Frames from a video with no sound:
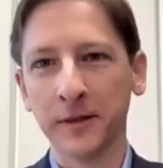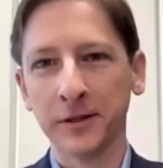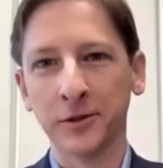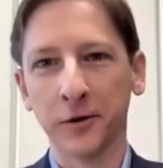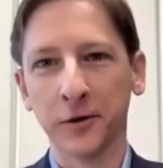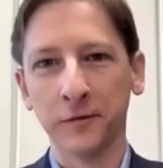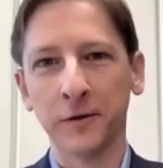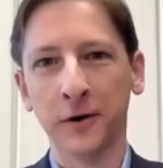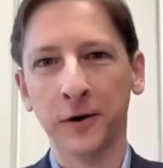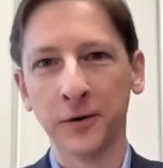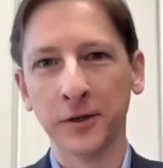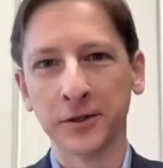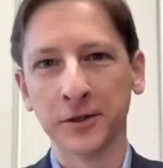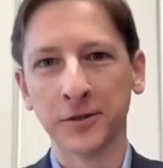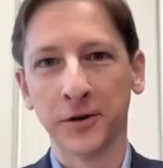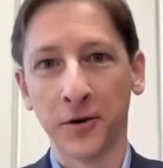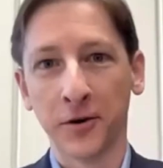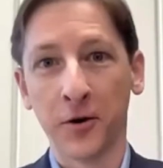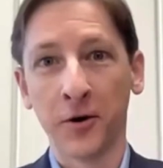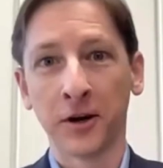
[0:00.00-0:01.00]
been so
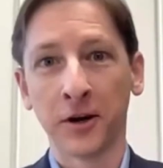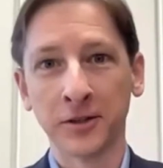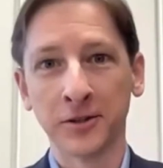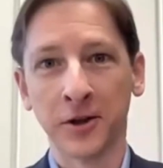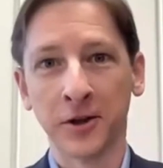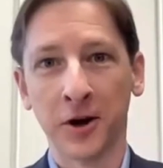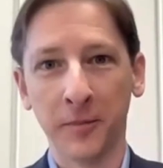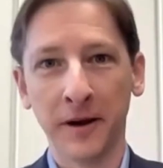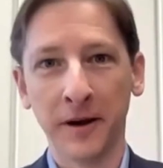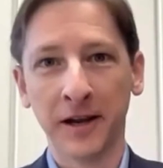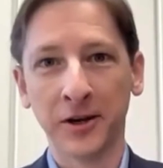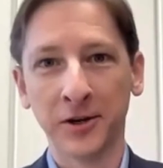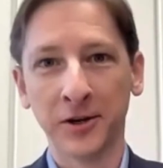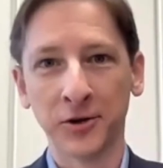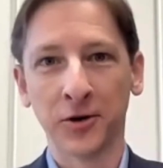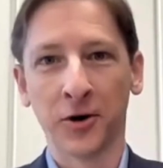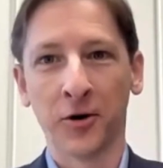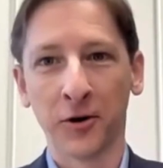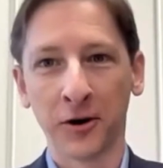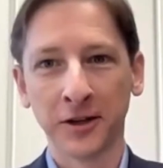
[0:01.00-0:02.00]
focused on Arkansas, making
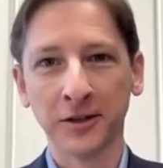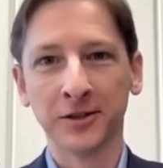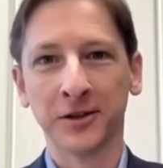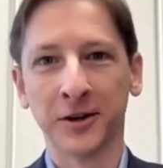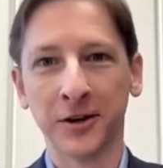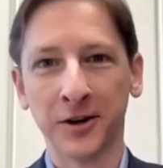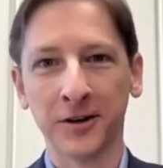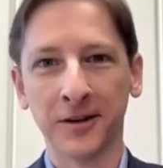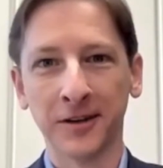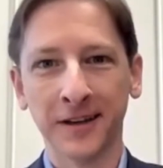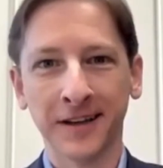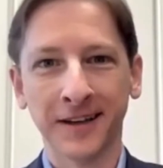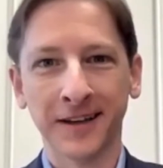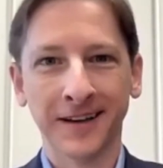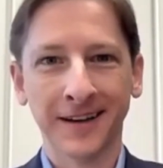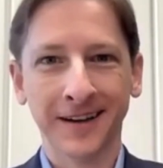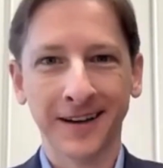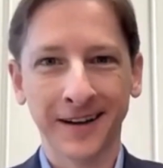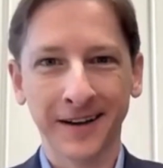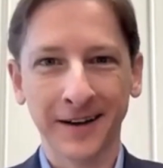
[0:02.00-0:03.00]
sure Arkansas
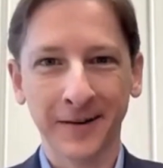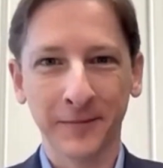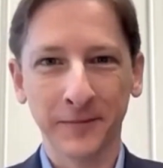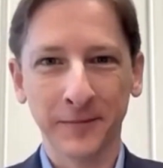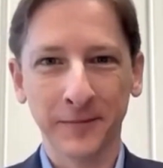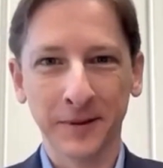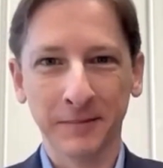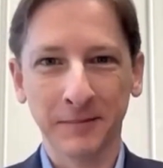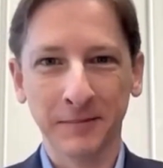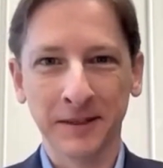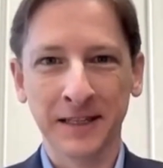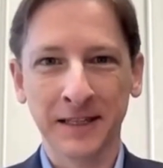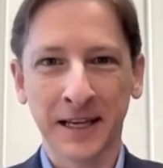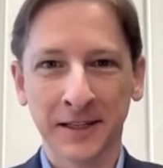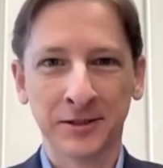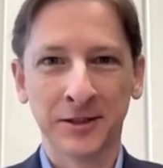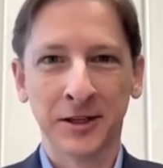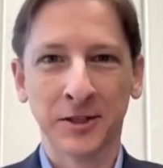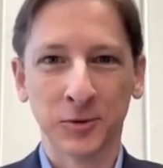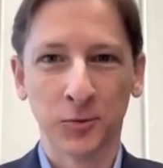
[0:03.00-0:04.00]

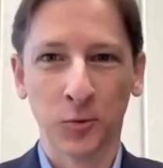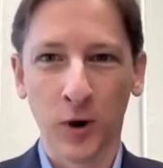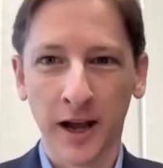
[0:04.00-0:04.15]
gets its